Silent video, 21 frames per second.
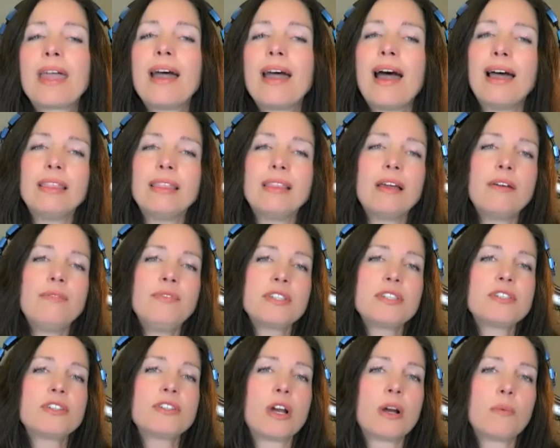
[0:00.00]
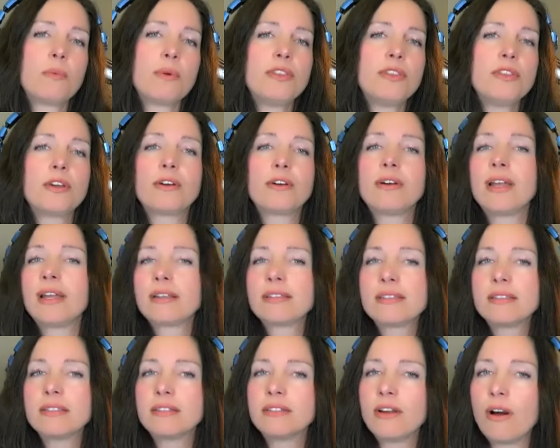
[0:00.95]
I love to start with your
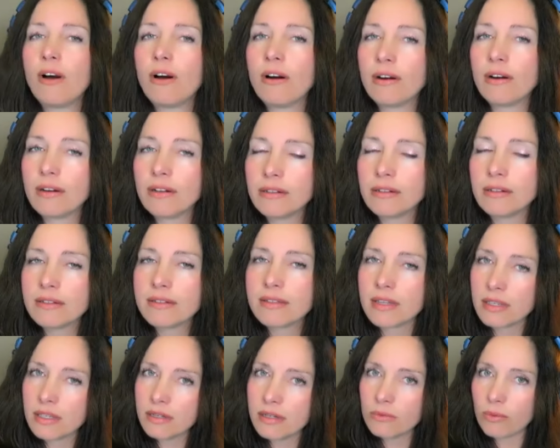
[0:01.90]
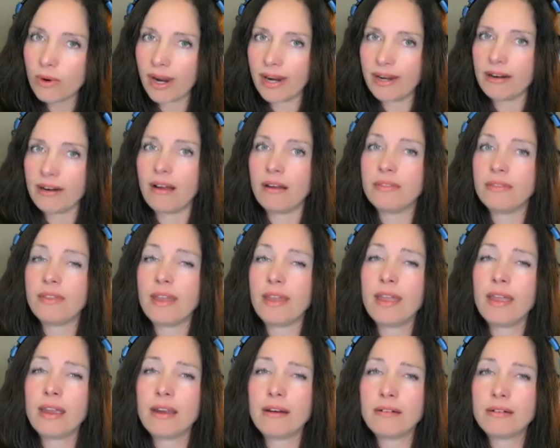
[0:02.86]
excellent articles that you write on the
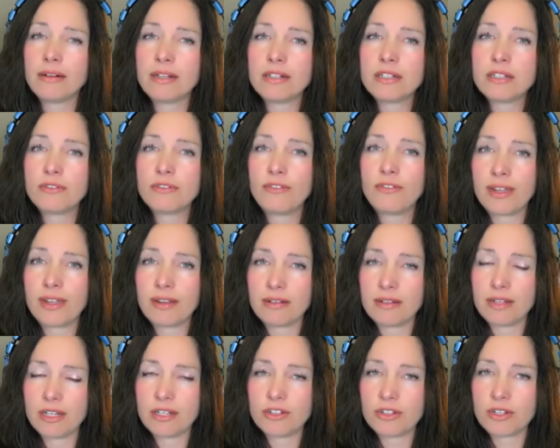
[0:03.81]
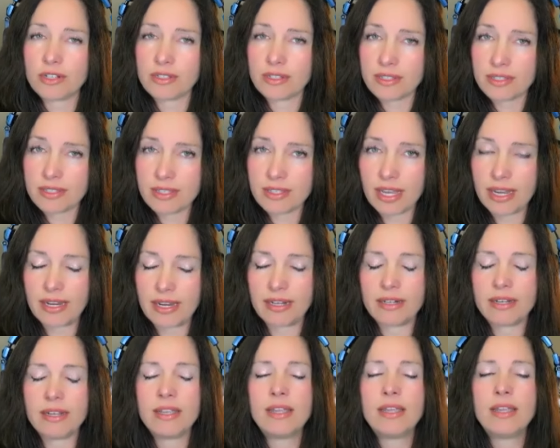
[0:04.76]
Heritage Foundation
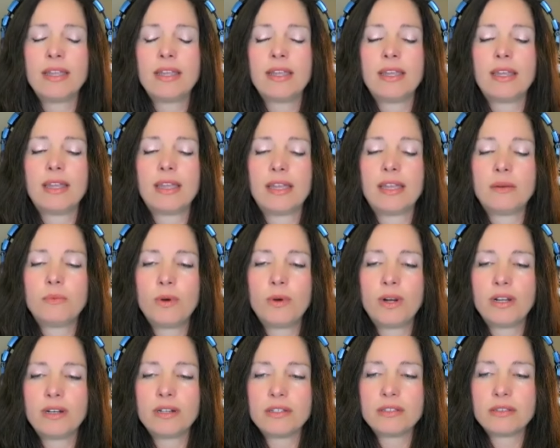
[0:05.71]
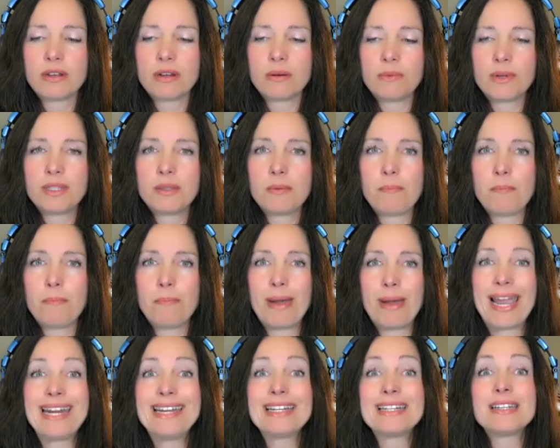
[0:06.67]
site. And we're going to start with
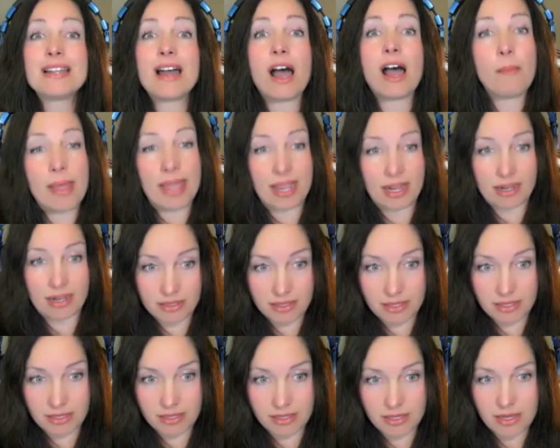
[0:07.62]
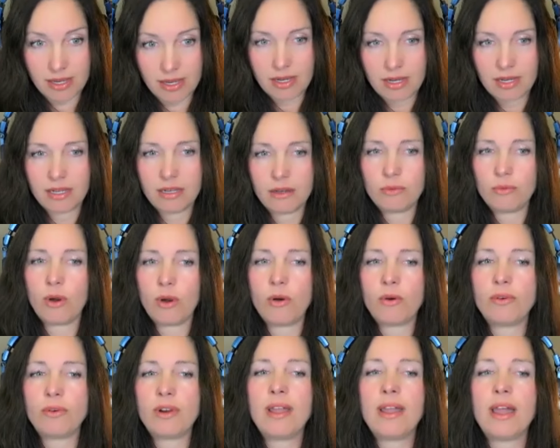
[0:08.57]
Bidenomics. You
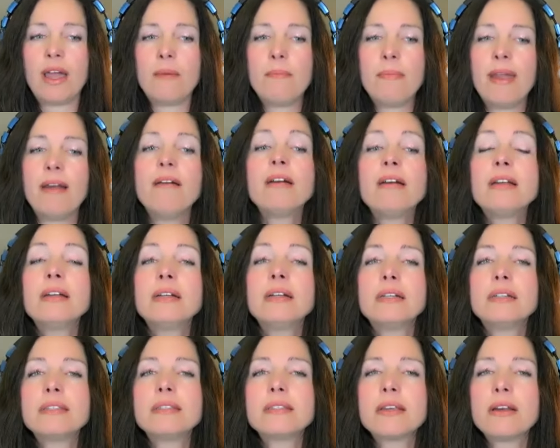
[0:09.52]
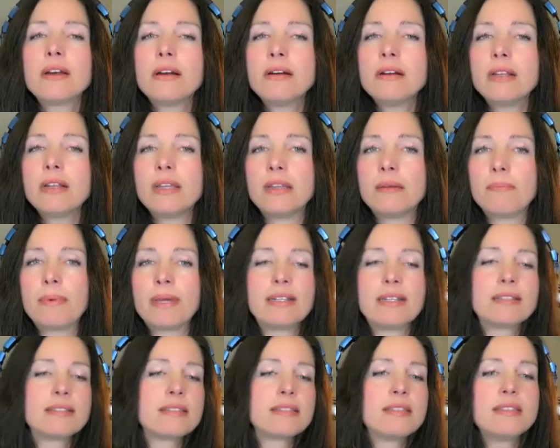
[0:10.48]
wrote, America is hurting, but
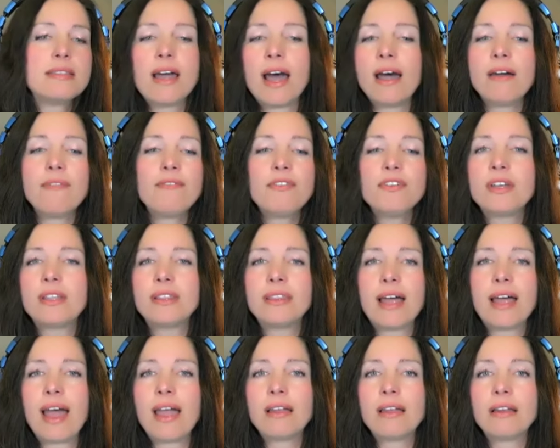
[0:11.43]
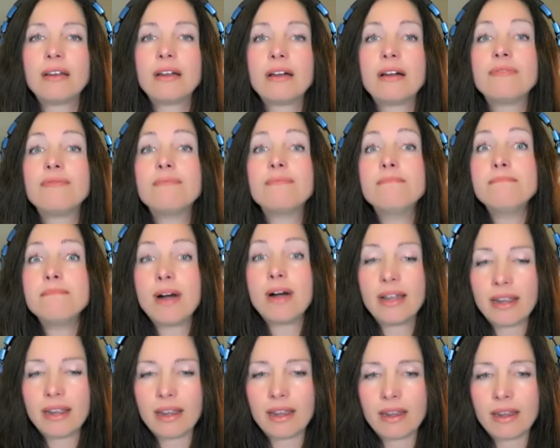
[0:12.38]
it's not for the lack of
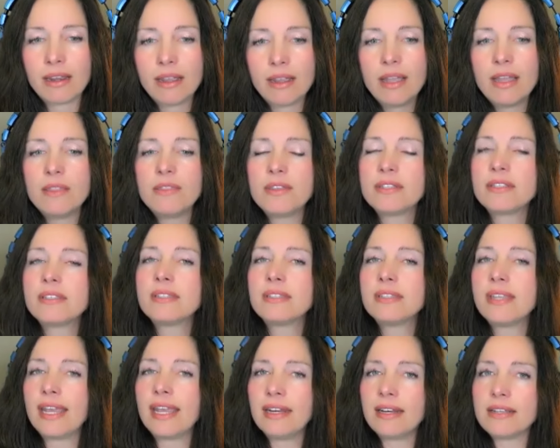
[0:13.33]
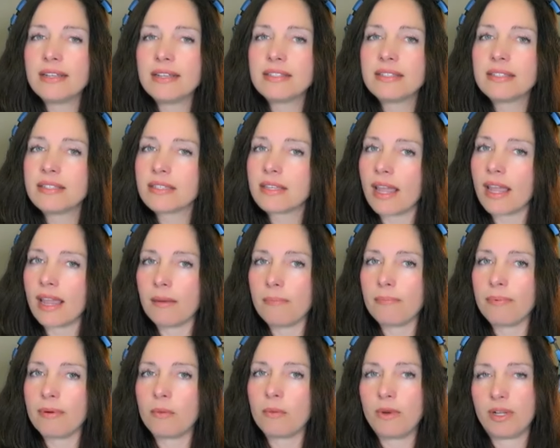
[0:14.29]
money the state
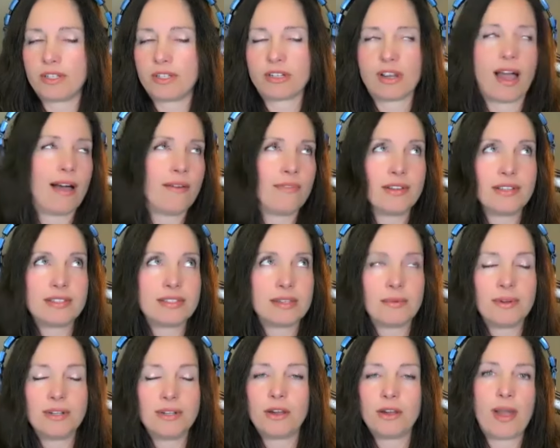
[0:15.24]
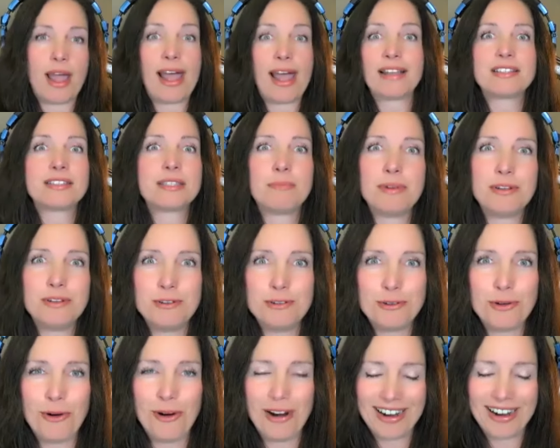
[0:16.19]
escape, which obviously we know has to be New
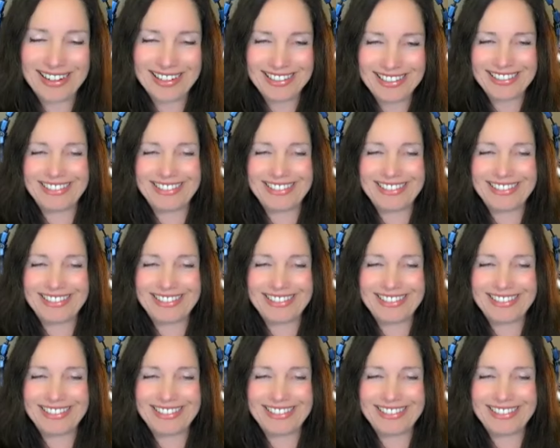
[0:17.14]
York,